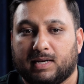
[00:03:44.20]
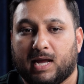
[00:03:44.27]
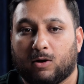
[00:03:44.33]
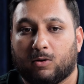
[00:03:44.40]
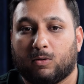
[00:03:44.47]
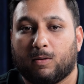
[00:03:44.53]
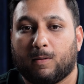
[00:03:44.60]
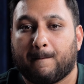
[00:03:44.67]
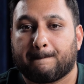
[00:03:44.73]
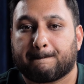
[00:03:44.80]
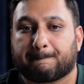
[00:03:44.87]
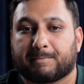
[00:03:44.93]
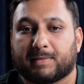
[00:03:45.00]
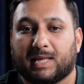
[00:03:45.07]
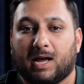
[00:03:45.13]
Now,
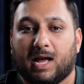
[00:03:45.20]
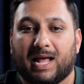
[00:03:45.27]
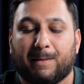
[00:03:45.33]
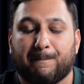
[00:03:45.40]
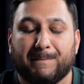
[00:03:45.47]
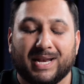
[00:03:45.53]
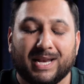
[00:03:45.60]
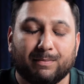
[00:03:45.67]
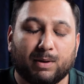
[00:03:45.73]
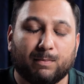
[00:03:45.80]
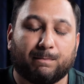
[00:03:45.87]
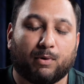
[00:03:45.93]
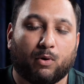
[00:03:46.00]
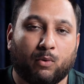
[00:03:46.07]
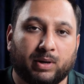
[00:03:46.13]

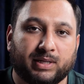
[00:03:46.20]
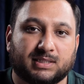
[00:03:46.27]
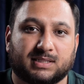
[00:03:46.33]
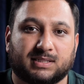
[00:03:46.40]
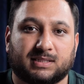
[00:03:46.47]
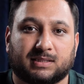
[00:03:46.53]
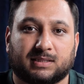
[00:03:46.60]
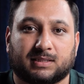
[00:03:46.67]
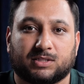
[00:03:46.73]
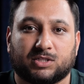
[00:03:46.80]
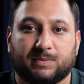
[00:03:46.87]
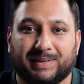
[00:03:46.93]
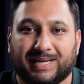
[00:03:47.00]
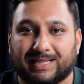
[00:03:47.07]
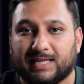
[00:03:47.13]
minimum points
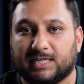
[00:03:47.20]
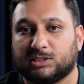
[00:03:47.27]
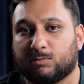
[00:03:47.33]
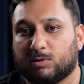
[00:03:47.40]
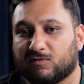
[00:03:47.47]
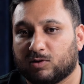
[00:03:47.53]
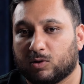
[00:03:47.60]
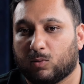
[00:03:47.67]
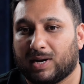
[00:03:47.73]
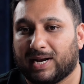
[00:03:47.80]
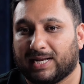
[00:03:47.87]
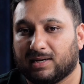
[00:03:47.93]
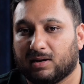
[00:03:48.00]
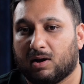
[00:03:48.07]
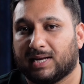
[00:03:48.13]
to be eligible for the
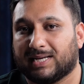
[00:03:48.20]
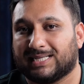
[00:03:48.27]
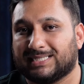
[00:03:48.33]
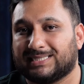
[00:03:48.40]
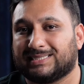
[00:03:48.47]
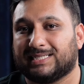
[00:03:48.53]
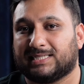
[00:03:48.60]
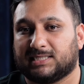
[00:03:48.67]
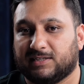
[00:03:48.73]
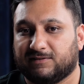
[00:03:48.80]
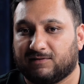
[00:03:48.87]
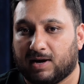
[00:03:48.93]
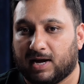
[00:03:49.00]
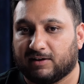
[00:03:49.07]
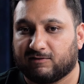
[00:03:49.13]
189 is
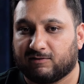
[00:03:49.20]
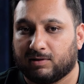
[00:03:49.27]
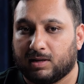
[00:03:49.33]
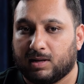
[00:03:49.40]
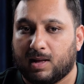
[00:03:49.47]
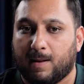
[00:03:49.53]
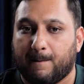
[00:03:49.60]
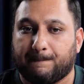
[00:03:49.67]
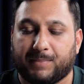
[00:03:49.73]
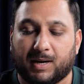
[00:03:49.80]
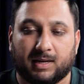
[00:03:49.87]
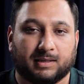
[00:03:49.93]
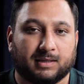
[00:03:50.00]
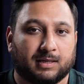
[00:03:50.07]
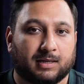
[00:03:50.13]
65, but